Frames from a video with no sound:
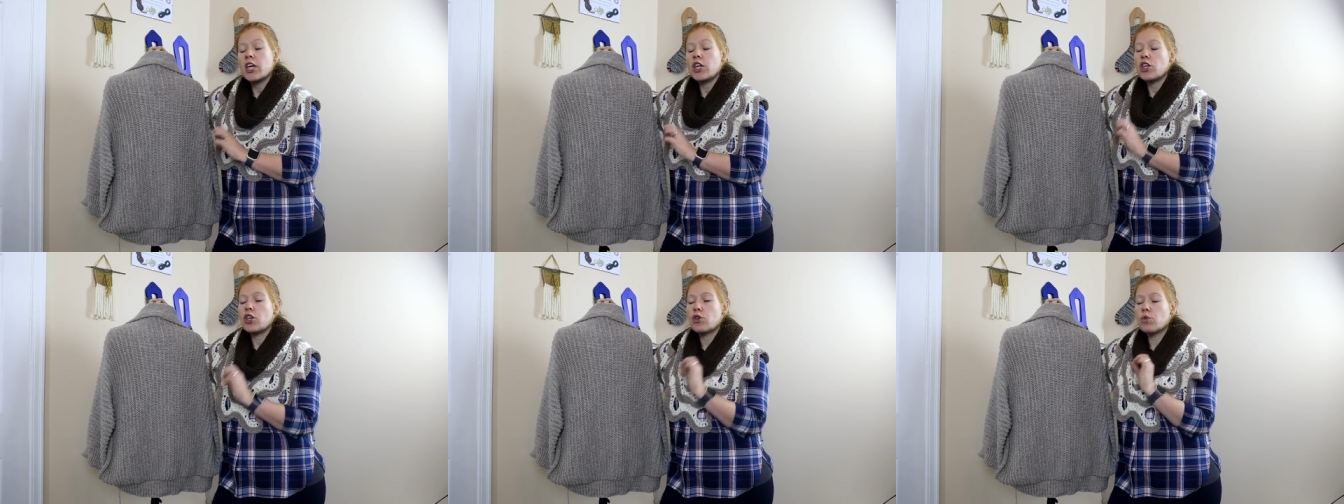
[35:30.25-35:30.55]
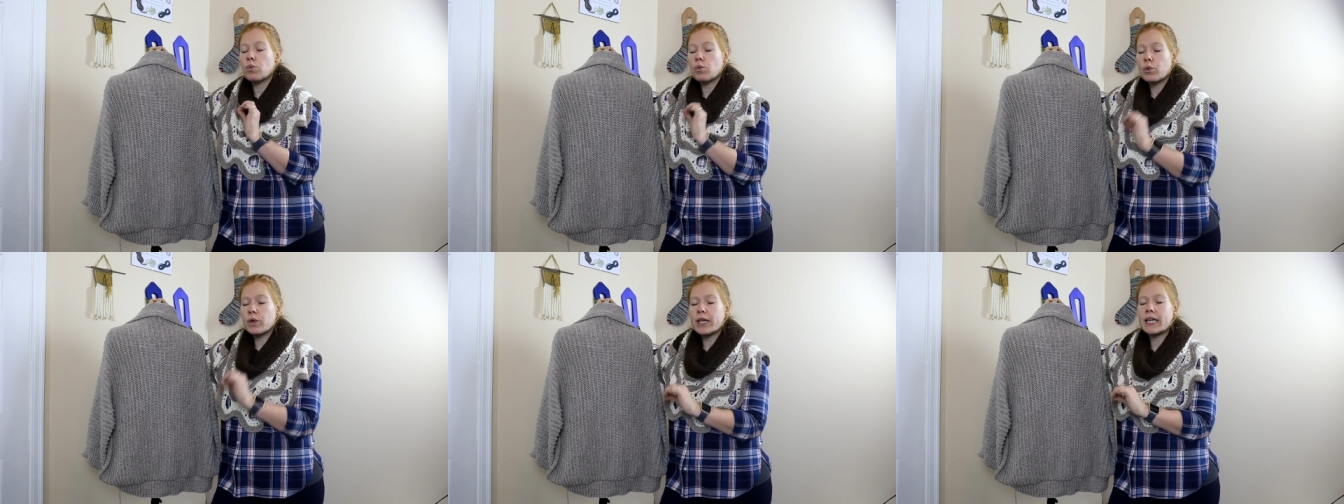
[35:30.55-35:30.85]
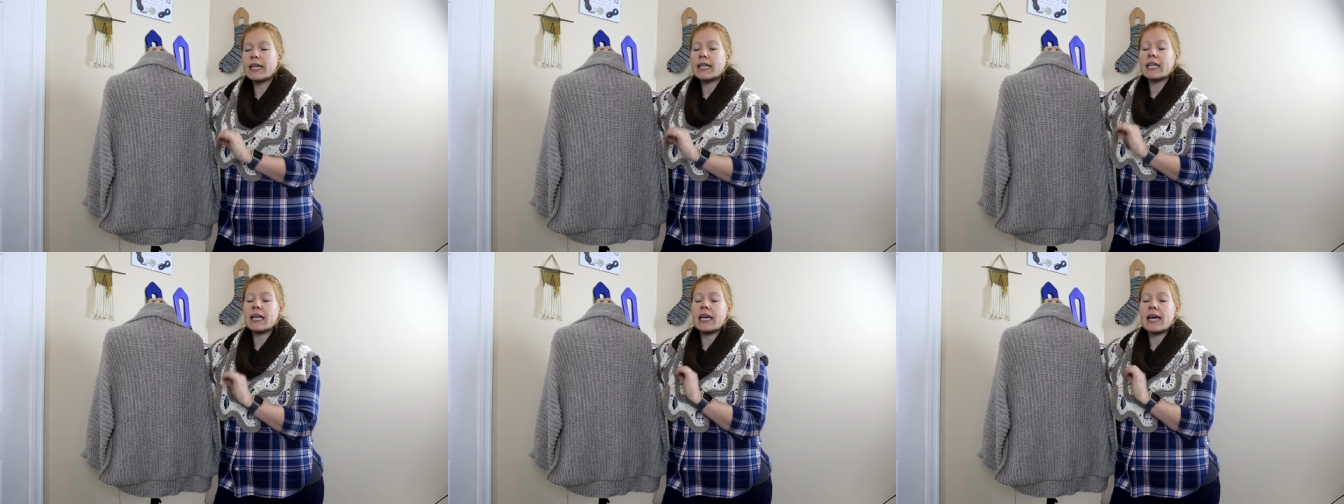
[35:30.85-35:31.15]
you
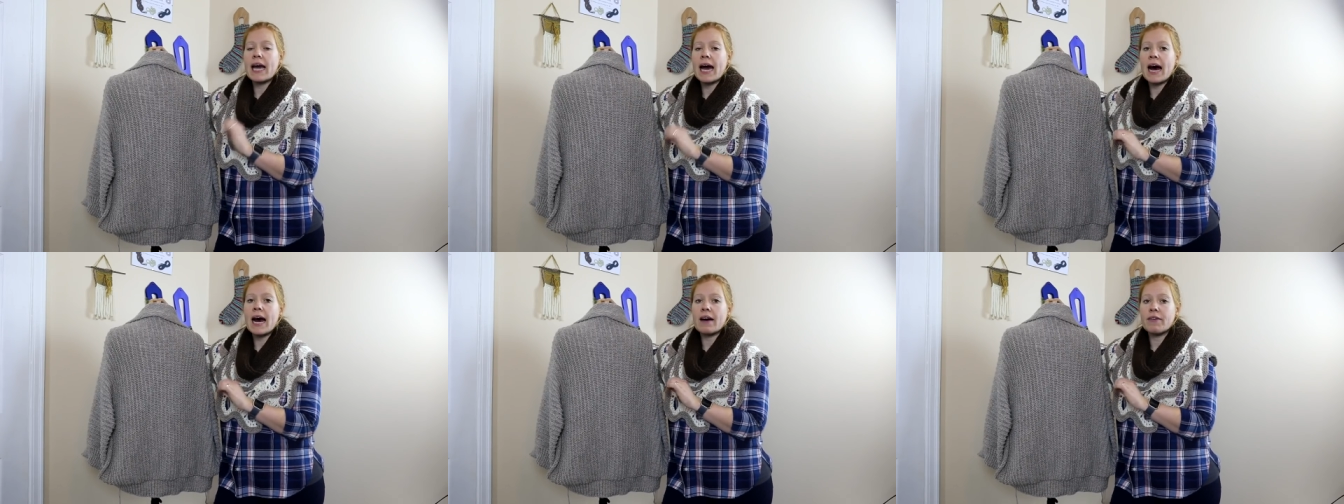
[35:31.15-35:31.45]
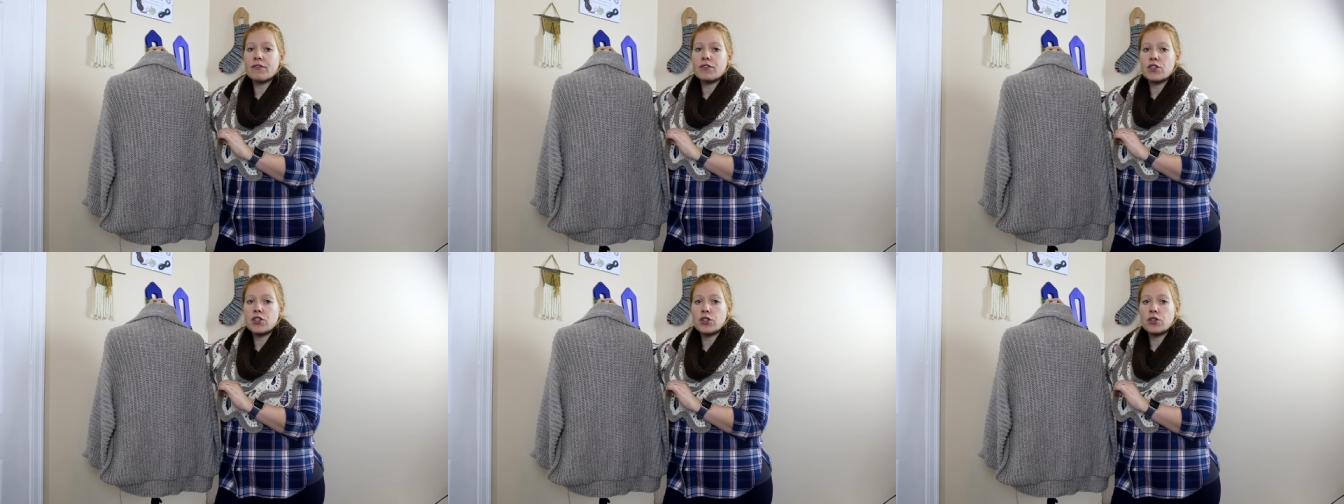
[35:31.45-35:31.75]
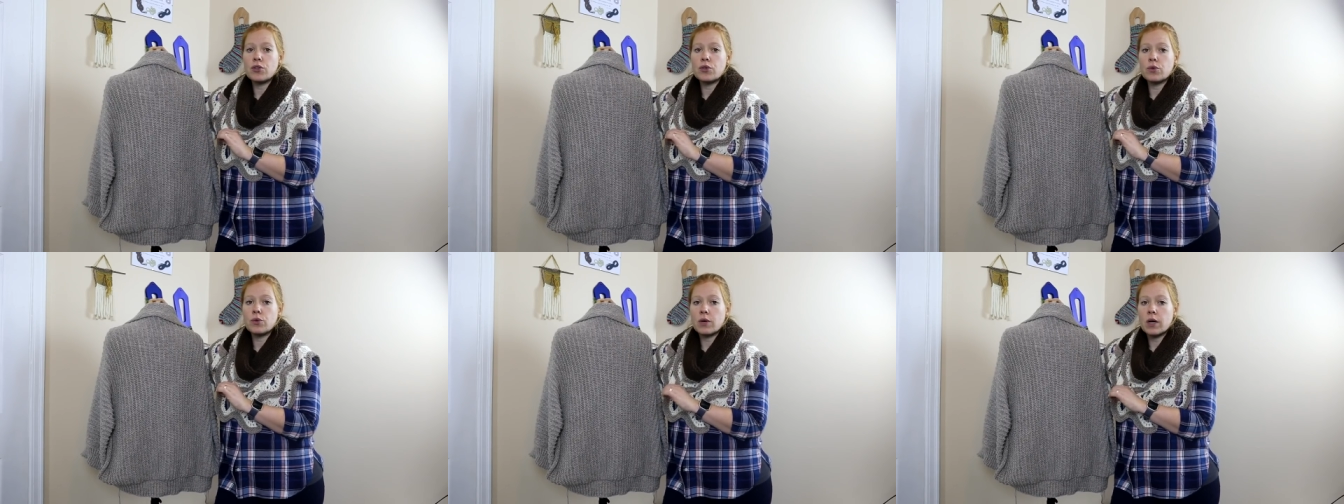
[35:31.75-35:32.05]
really have
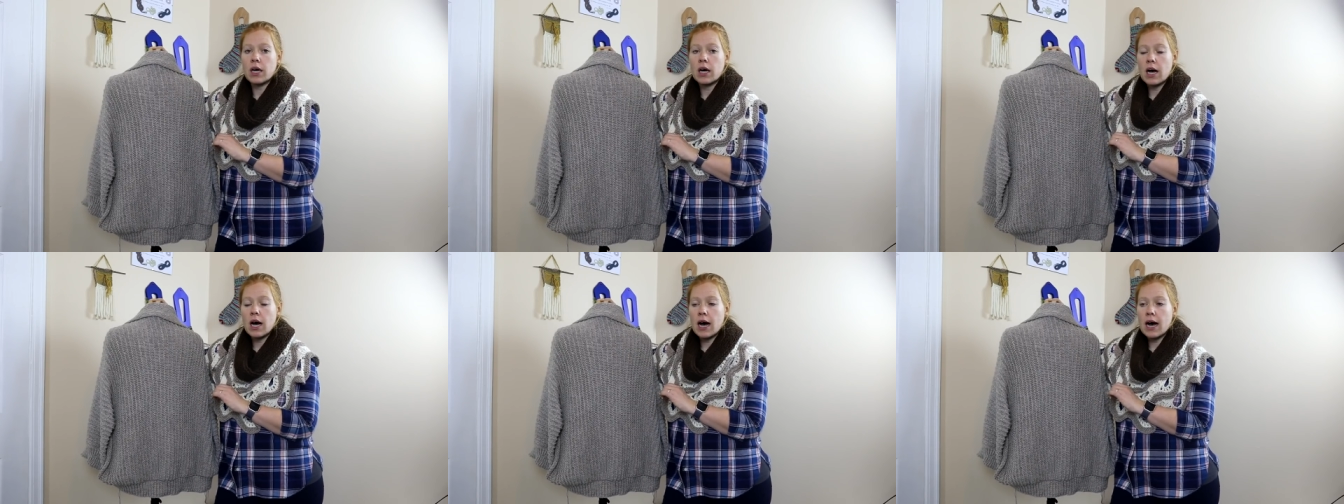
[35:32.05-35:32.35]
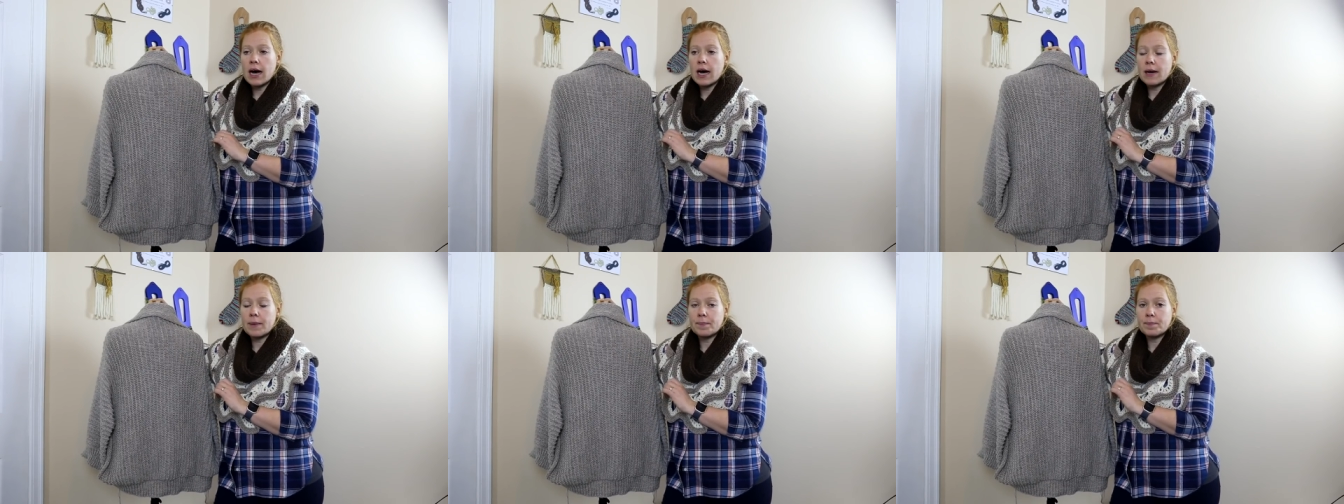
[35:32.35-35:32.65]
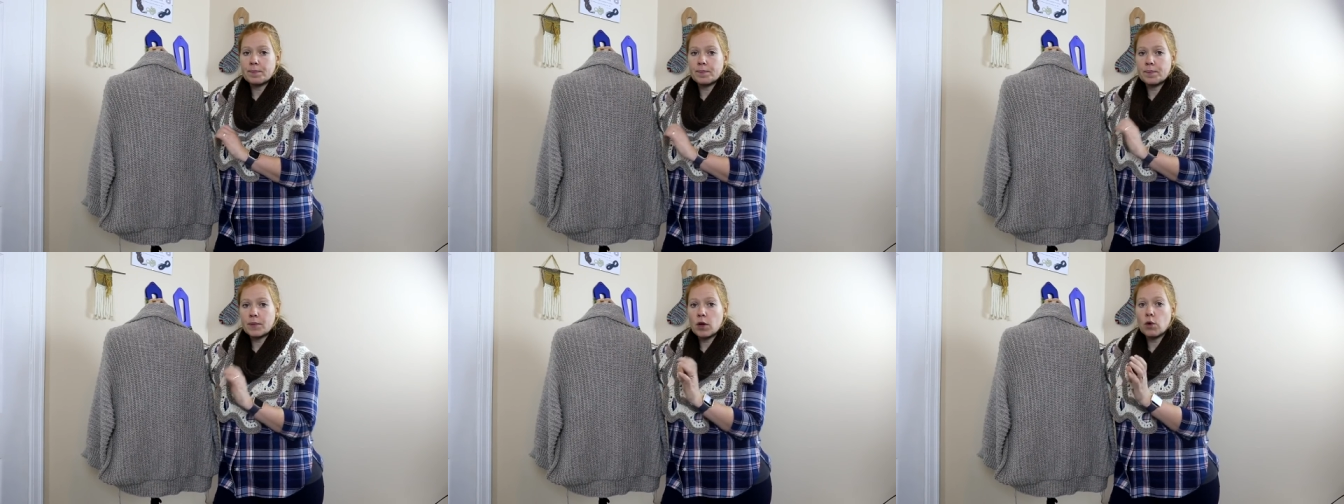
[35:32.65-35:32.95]
to
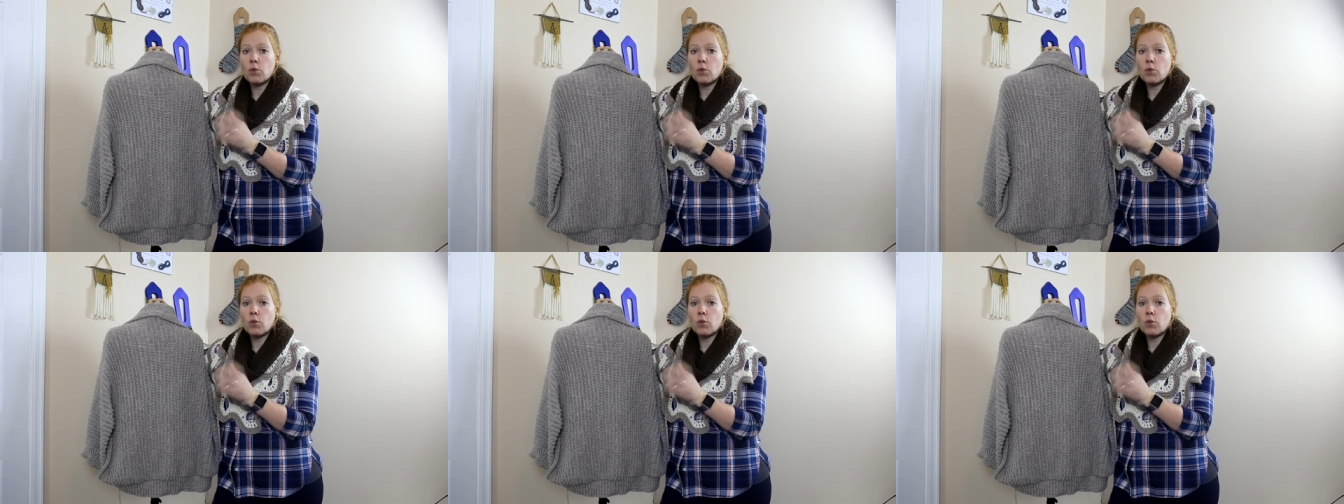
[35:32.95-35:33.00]
um,